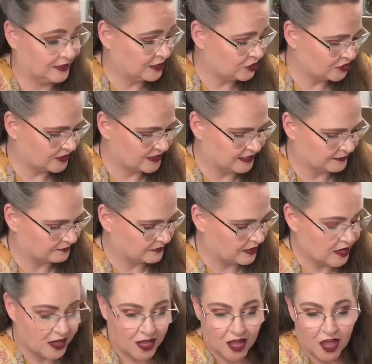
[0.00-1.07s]
interesting.
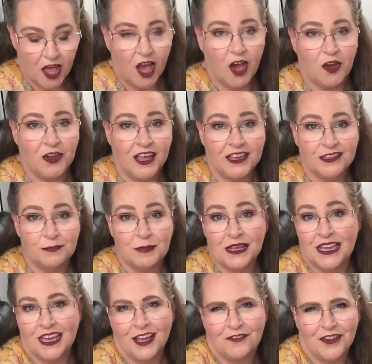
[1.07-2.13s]
Okay,
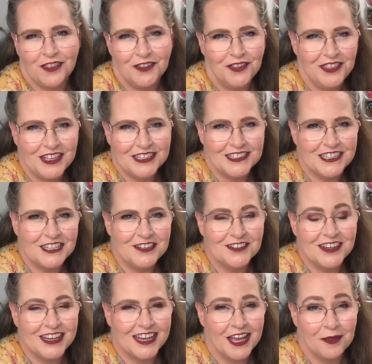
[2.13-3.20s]
speaking of other things that you
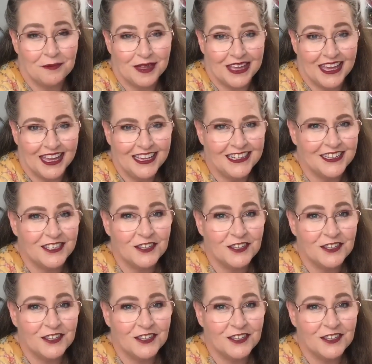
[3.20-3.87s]
can come and get,